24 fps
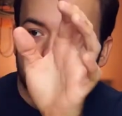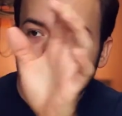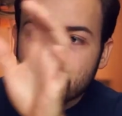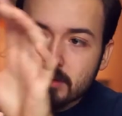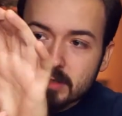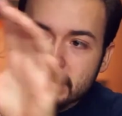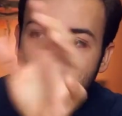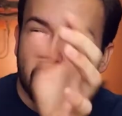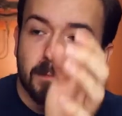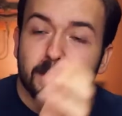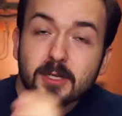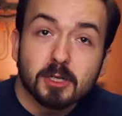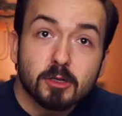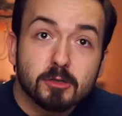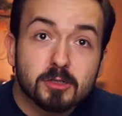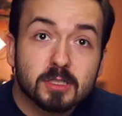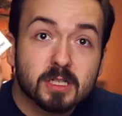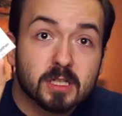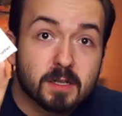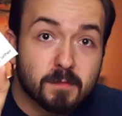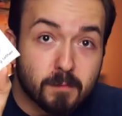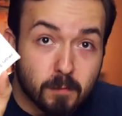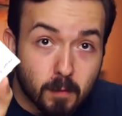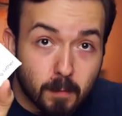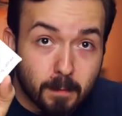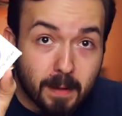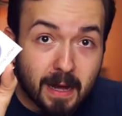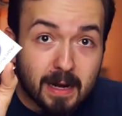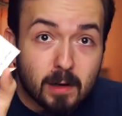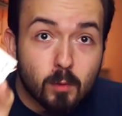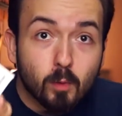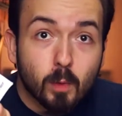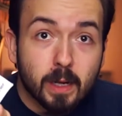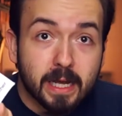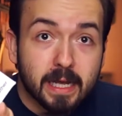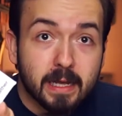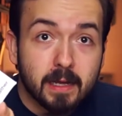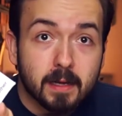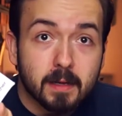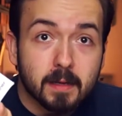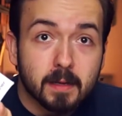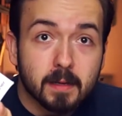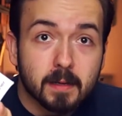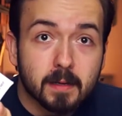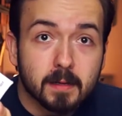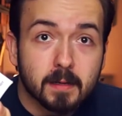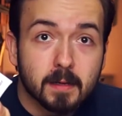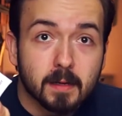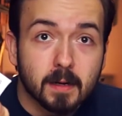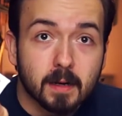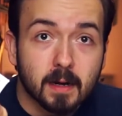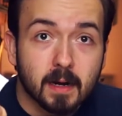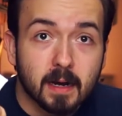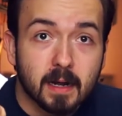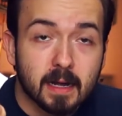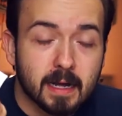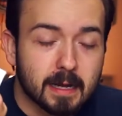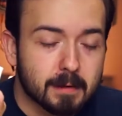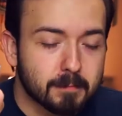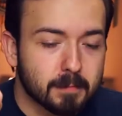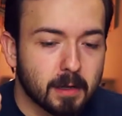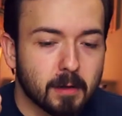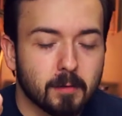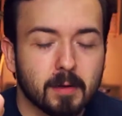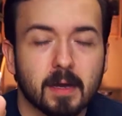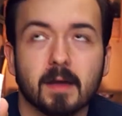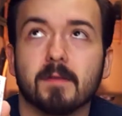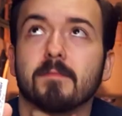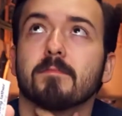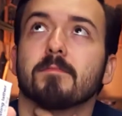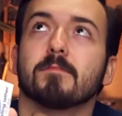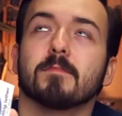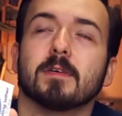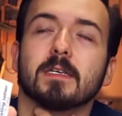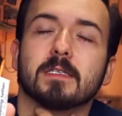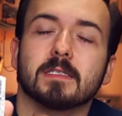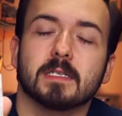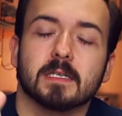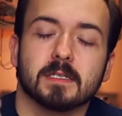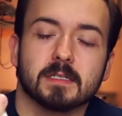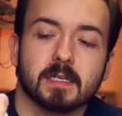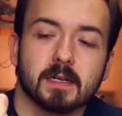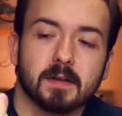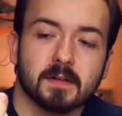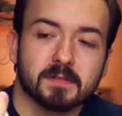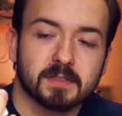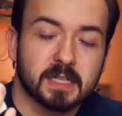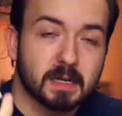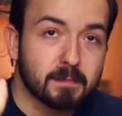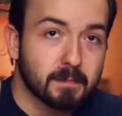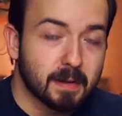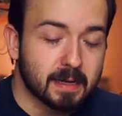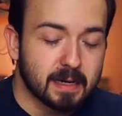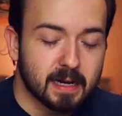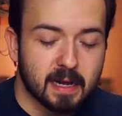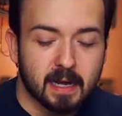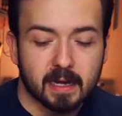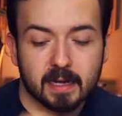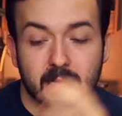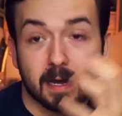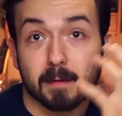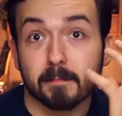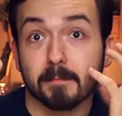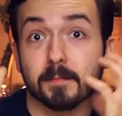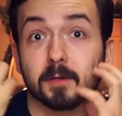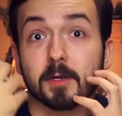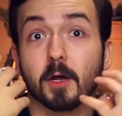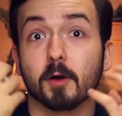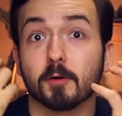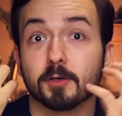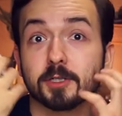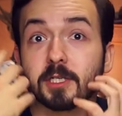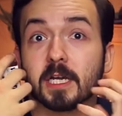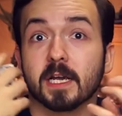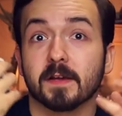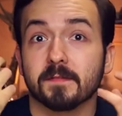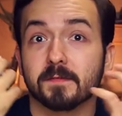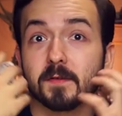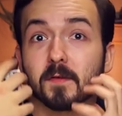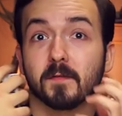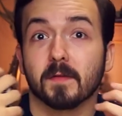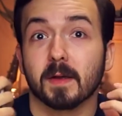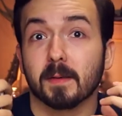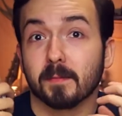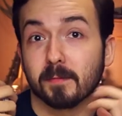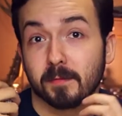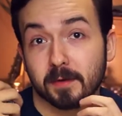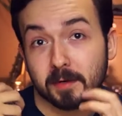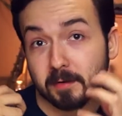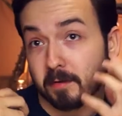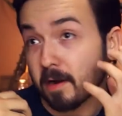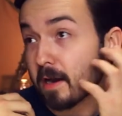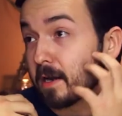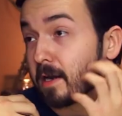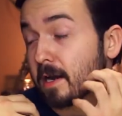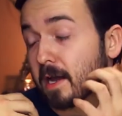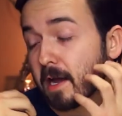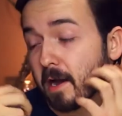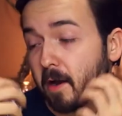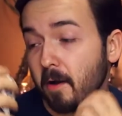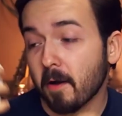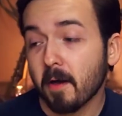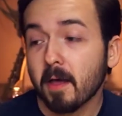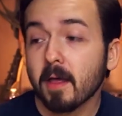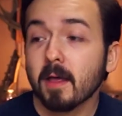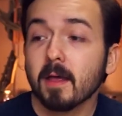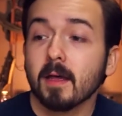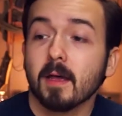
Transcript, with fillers: So, cause I've been using this for about a week, all right, and by the way, I, when I say shave, I've shaved my neck. I'm no shave Novembering right now.